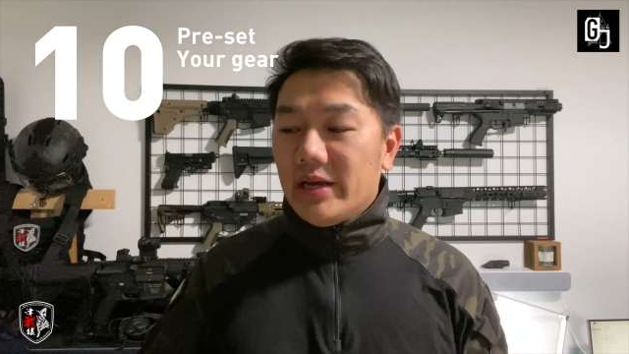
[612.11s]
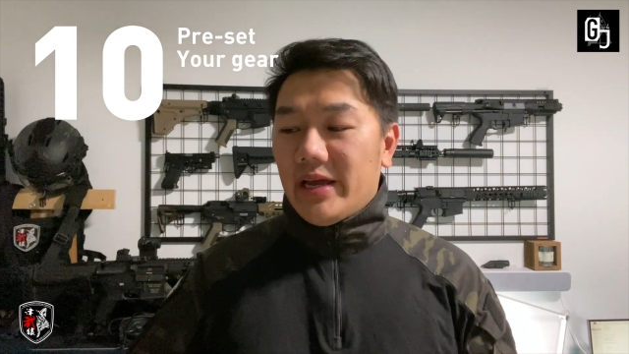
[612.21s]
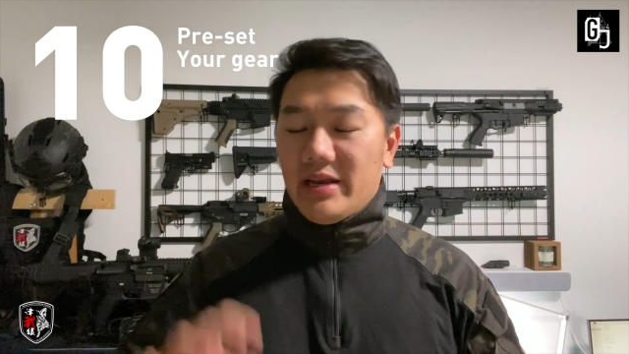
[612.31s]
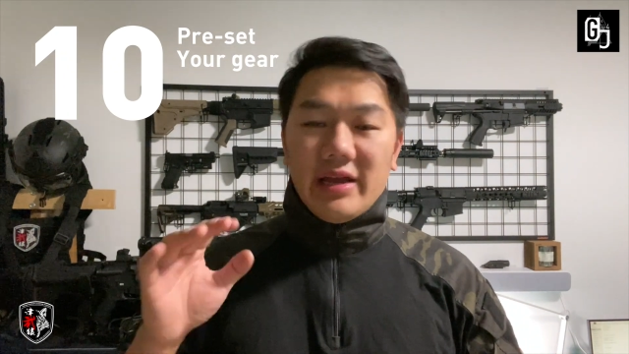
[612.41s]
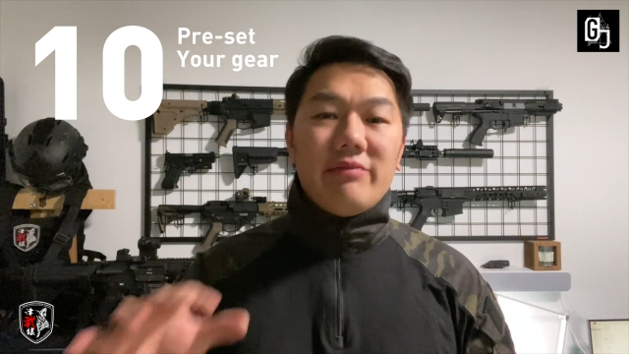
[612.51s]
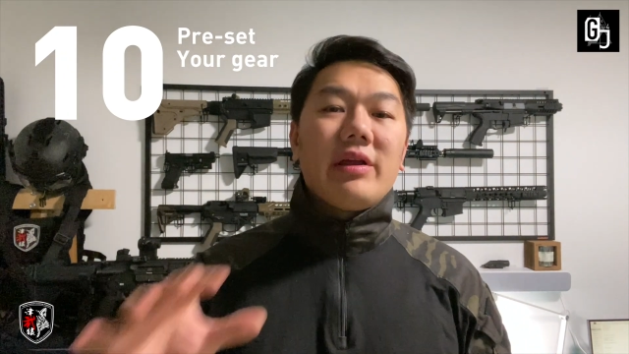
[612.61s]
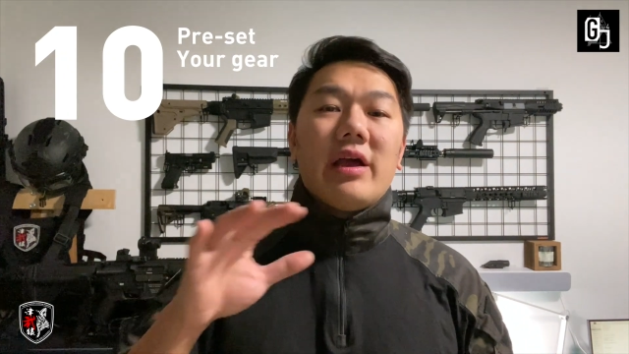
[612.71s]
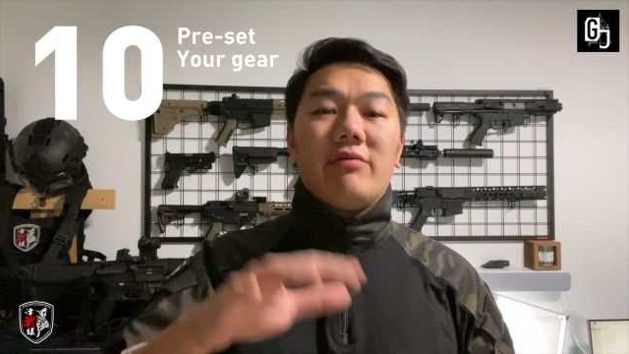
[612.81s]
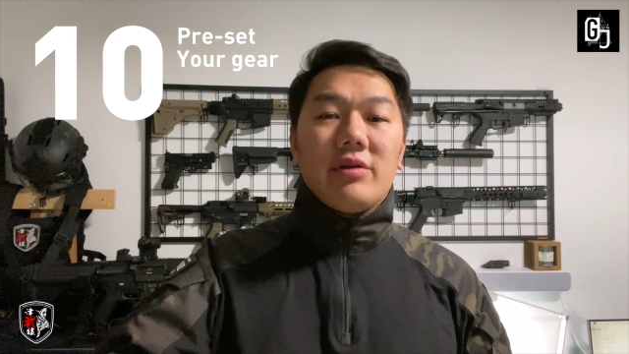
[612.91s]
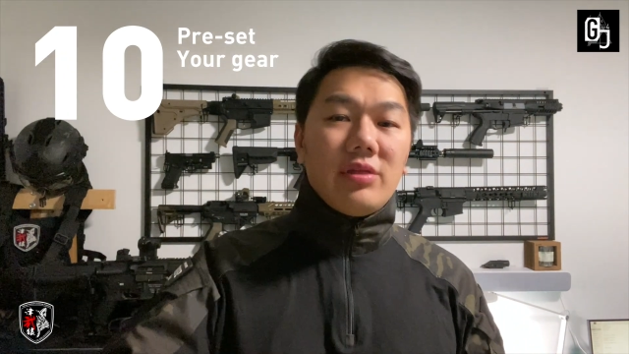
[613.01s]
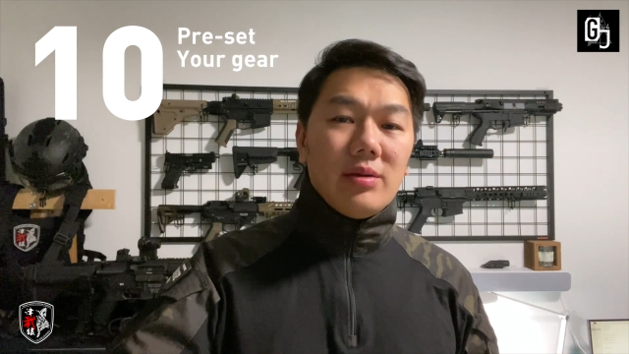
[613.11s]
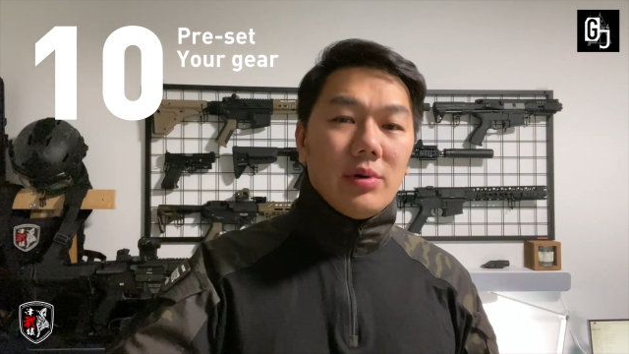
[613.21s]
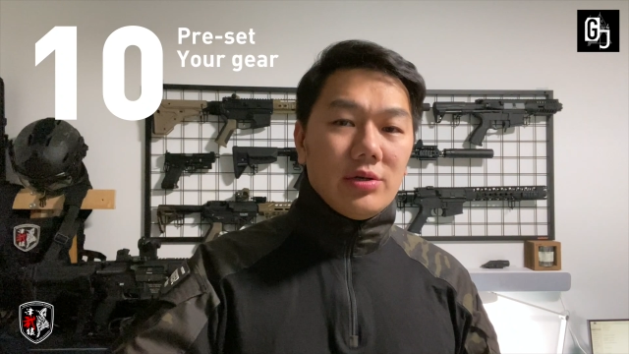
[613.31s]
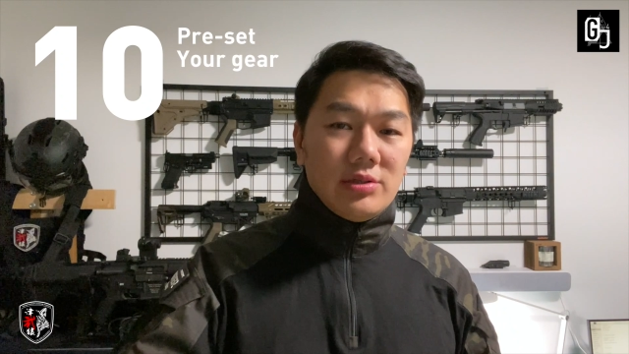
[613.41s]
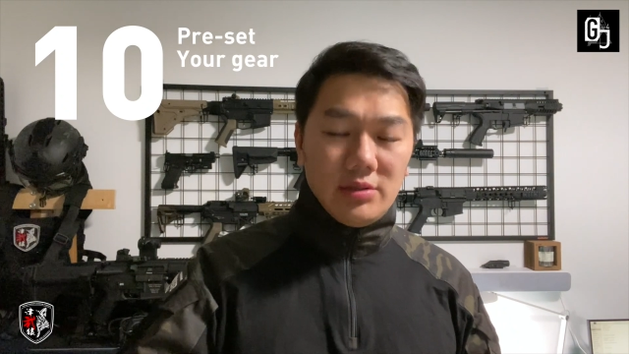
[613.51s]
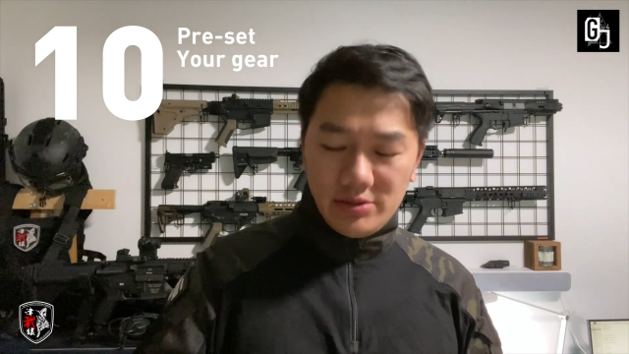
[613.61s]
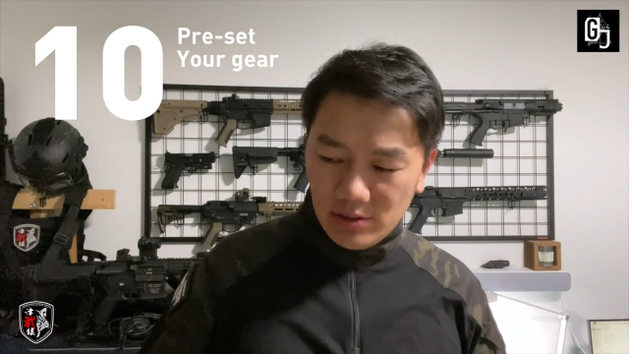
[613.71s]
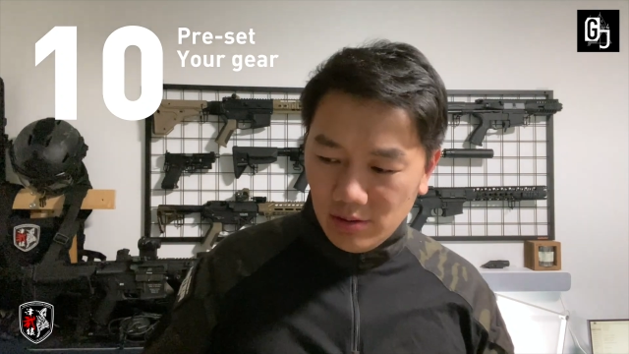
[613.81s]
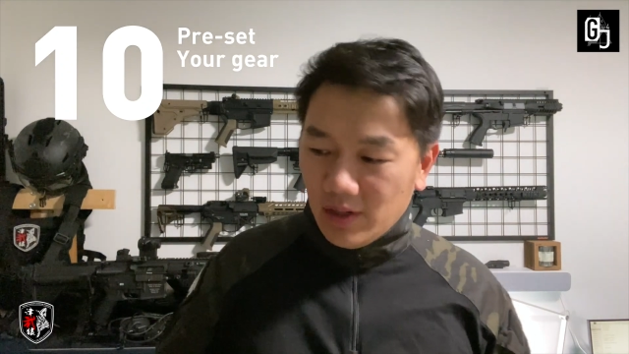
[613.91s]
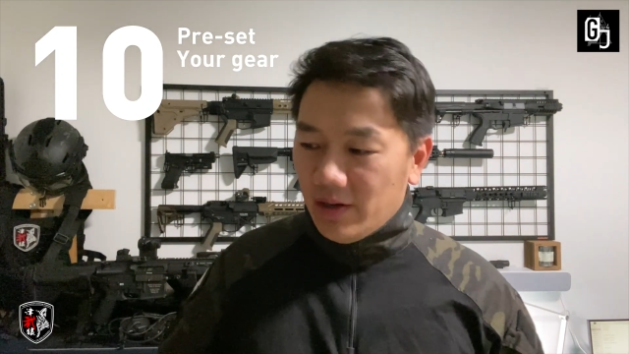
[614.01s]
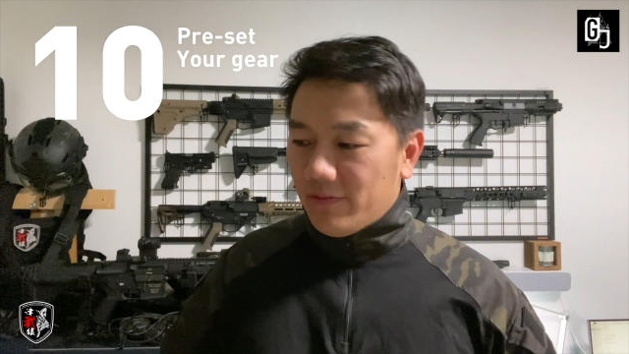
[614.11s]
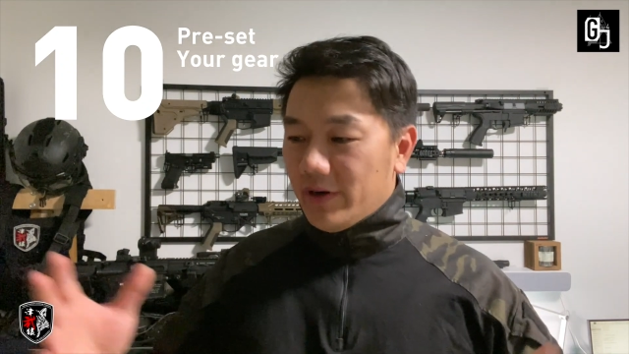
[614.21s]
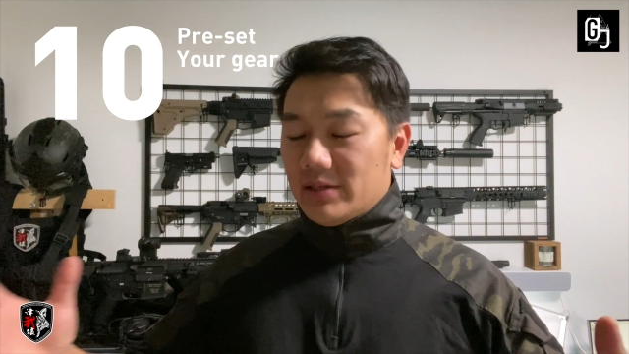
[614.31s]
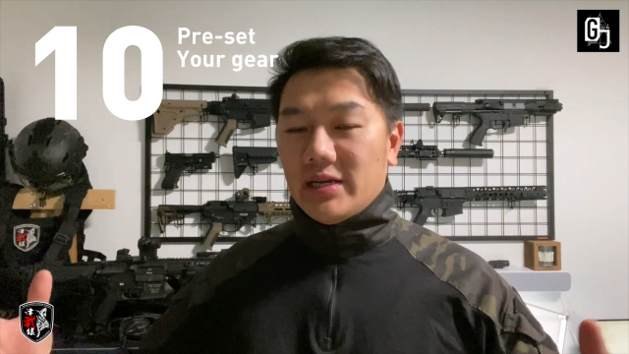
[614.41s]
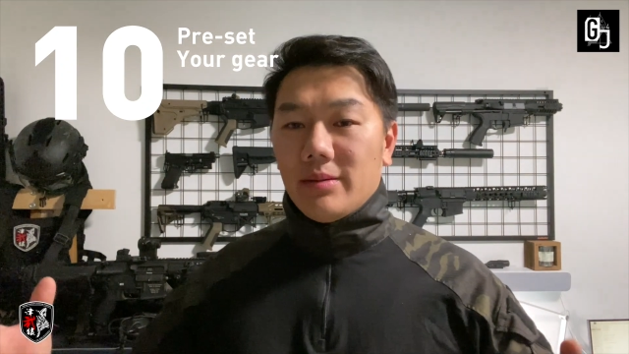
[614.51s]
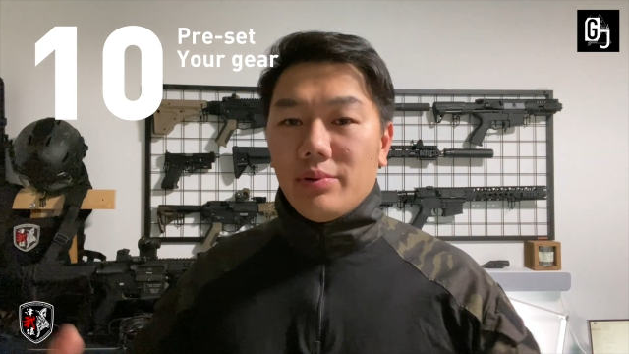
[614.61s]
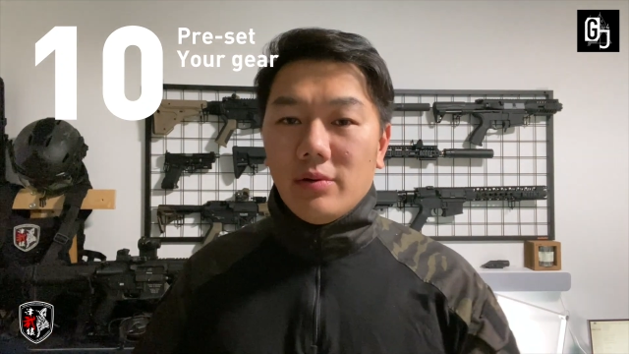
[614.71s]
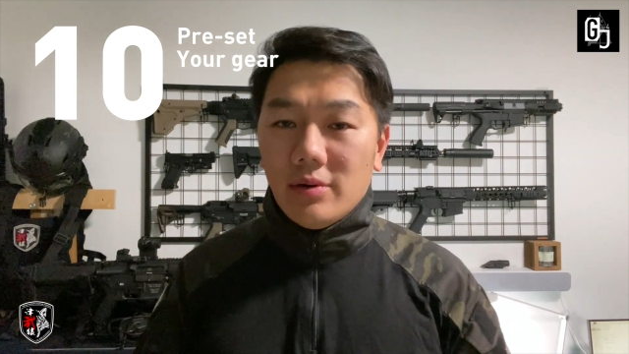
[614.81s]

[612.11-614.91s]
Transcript: and having everything modular. So for example,